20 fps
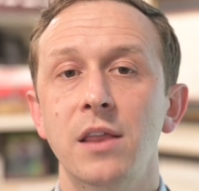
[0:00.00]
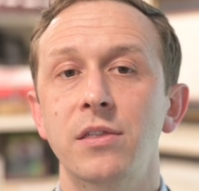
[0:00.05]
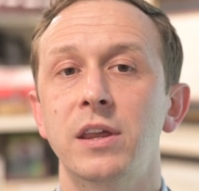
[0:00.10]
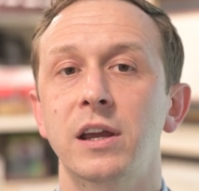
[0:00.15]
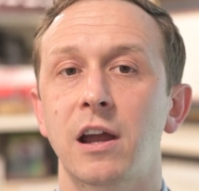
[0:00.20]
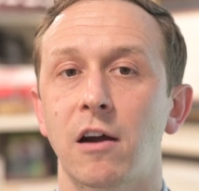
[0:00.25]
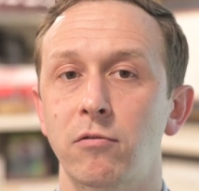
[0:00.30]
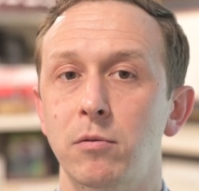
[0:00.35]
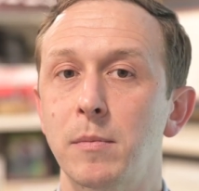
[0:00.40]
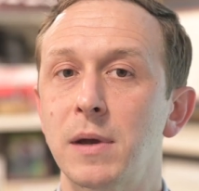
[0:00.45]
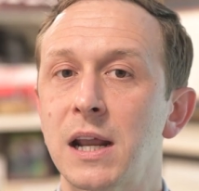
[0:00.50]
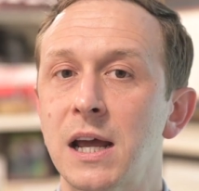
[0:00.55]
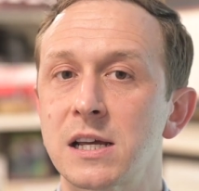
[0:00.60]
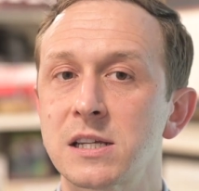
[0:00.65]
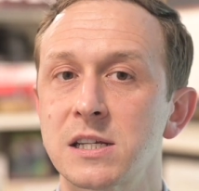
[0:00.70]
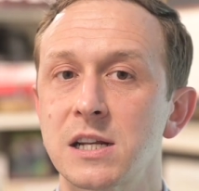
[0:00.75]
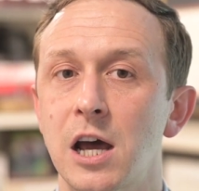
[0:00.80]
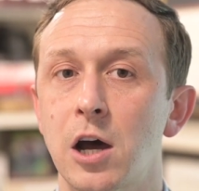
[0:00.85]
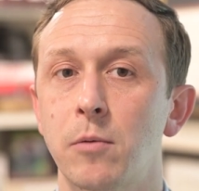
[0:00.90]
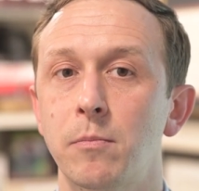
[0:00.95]
the government
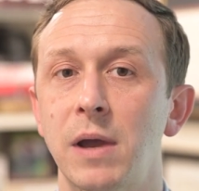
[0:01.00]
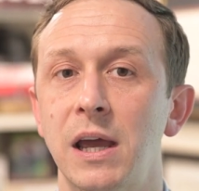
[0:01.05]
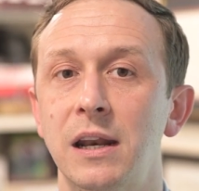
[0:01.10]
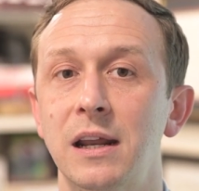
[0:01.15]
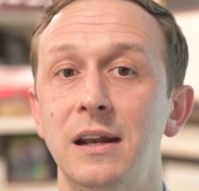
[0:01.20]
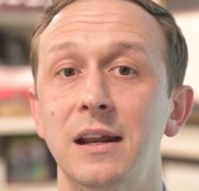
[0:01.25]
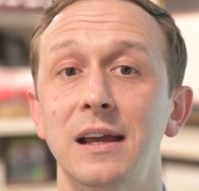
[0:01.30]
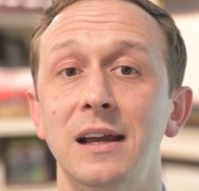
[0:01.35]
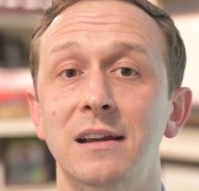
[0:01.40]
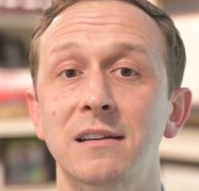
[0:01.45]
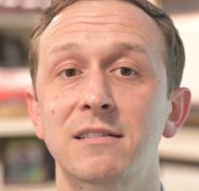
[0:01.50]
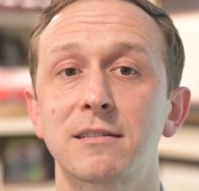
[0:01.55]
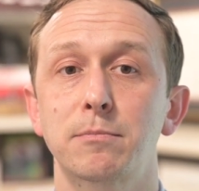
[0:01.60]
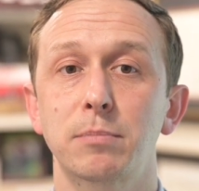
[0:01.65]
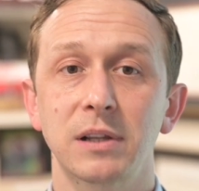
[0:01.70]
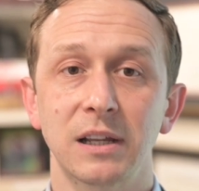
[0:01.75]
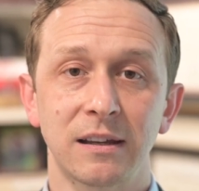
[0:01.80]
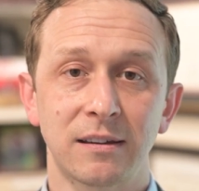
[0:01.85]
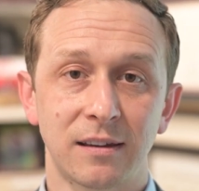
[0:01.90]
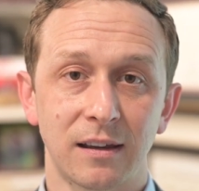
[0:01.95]
has now made it
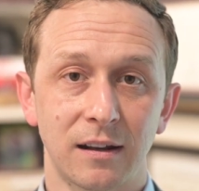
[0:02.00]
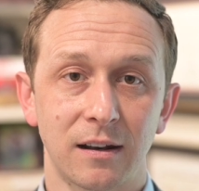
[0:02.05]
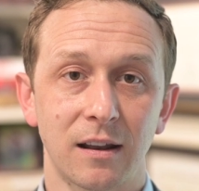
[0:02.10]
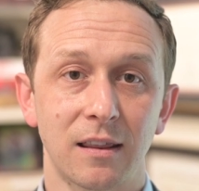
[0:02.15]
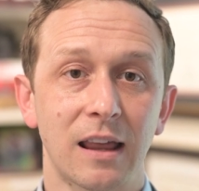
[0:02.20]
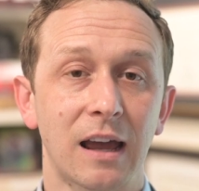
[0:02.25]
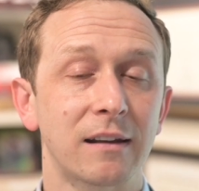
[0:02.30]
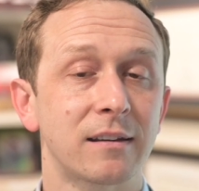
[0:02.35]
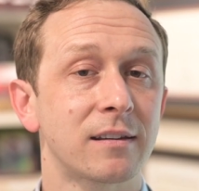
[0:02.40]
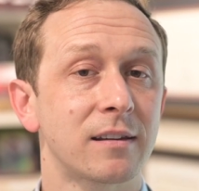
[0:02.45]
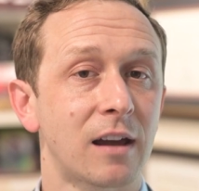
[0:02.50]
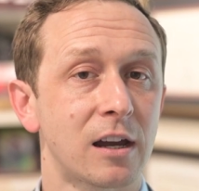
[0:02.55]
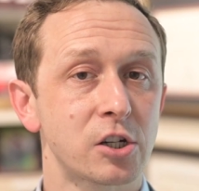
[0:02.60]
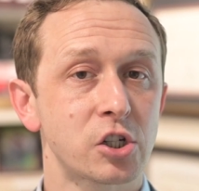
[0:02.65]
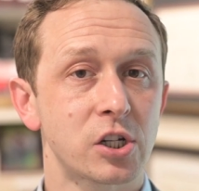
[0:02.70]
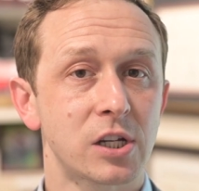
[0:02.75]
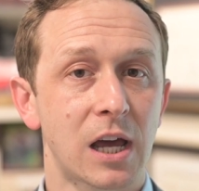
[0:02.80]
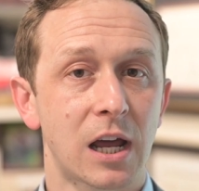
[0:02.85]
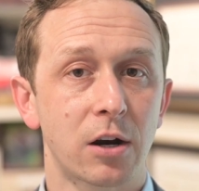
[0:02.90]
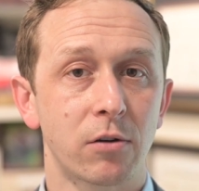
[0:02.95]
explicit that
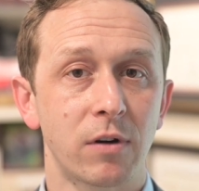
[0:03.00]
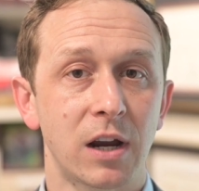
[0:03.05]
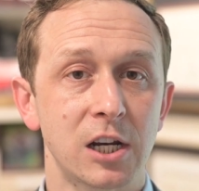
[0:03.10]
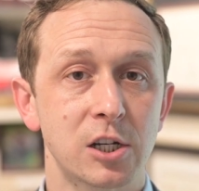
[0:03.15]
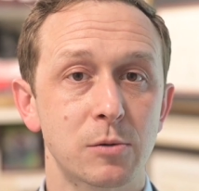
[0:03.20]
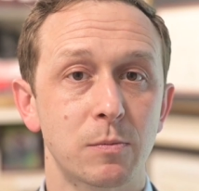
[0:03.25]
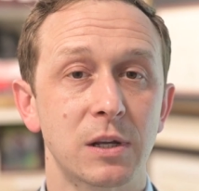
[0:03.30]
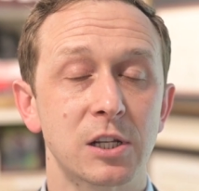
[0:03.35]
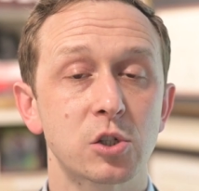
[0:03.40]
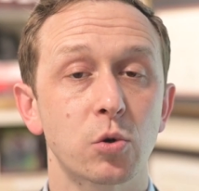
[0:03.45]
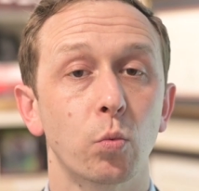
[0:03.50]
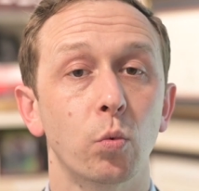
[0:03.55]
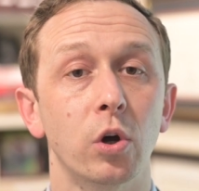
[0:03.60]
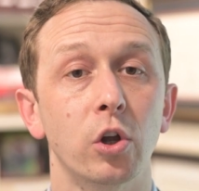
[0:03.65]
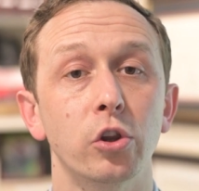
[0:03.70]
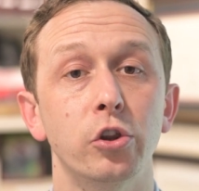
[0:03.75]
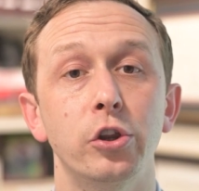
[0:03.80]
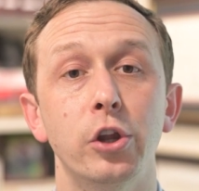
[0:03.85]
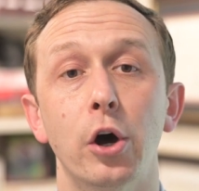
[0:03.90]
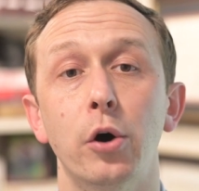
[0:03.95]
such debt arrangements
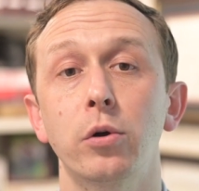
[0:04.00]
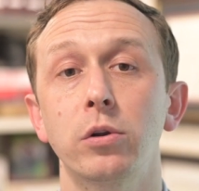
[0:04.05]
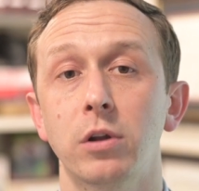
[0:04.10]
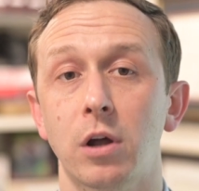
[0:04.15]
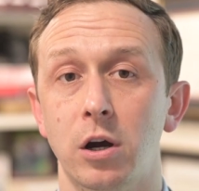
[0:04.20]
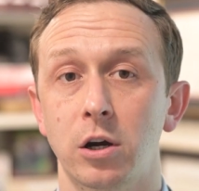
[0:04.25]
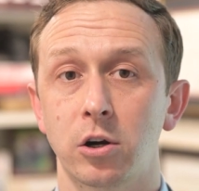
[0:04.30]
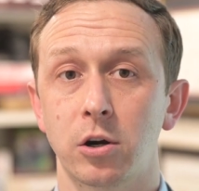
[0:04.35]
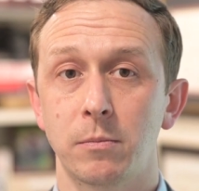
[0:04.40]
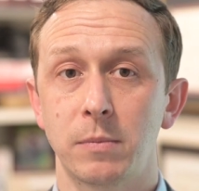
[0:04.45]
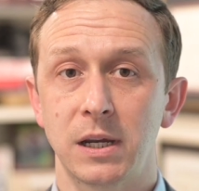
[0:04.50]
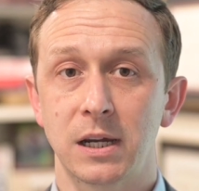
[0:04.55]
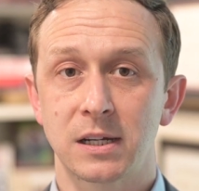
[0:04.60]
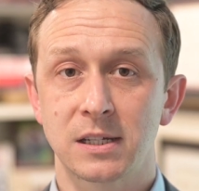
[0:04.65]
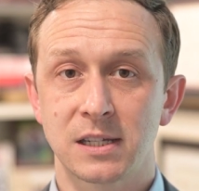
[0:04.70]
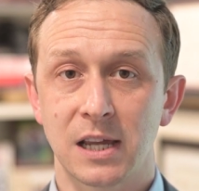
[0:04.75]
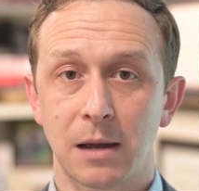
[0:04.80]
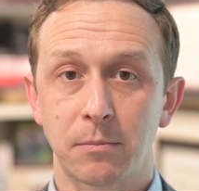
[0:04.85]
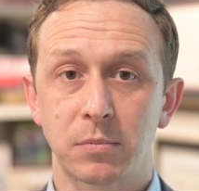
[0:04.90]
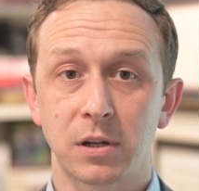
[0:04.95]
will no longer be
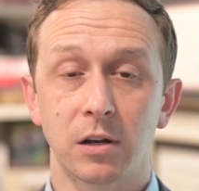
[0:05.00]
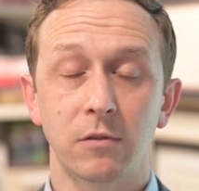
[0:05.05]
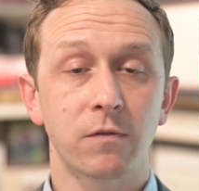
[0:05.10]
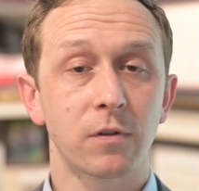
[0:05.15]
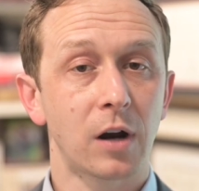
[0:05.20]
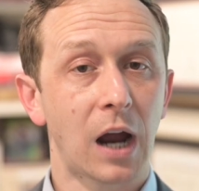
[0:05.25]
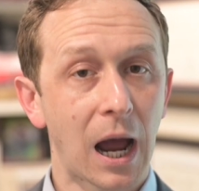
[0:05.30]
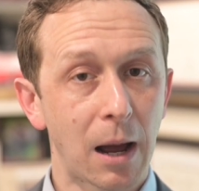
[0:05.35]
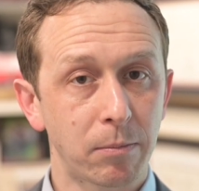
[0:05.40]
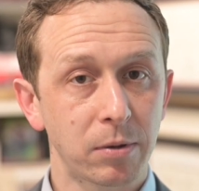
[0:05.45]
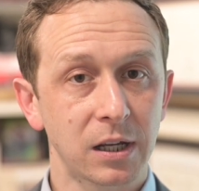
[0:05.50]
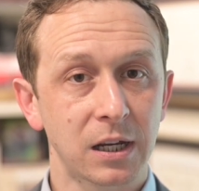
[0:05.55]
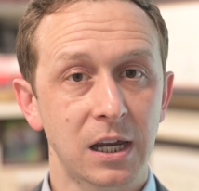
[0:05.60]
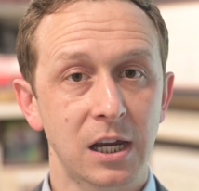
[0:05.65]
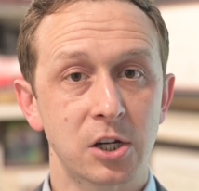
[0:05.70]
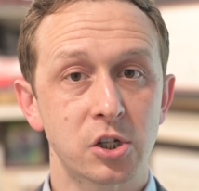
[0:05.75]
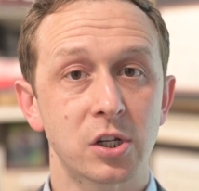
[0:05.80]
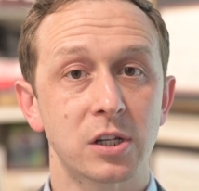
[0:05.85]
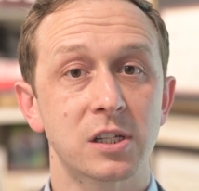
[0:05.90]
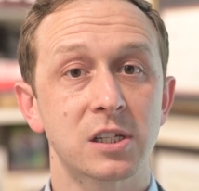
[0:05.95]
accepted for
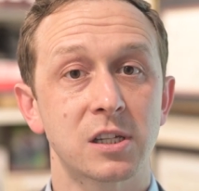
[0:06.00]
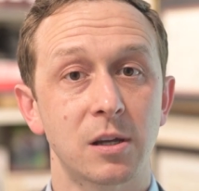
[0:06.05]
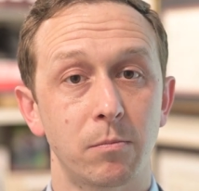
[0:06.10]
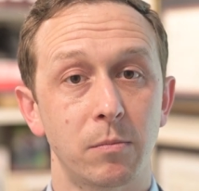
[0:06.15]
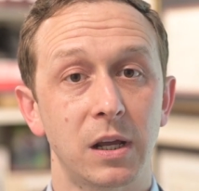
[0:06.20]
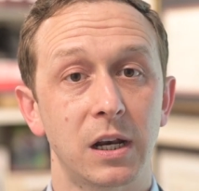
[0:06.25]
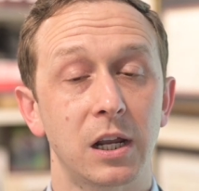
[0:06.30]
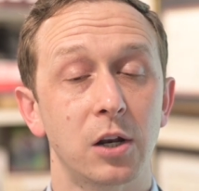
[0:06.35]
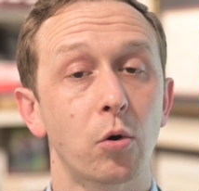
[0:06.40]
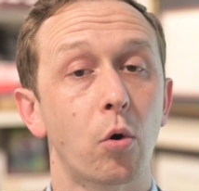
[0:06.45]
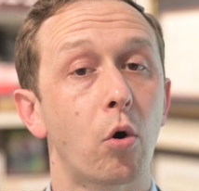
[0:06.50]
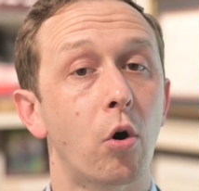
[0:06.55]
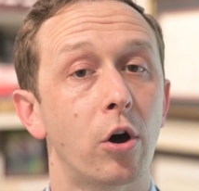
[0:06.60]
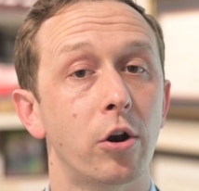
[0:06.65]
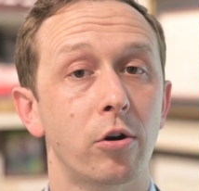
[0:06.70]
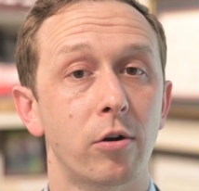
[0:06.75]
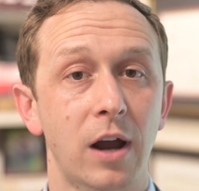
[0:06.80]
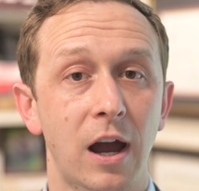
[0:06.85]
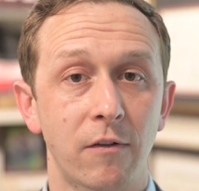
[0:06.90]
applications submitted on or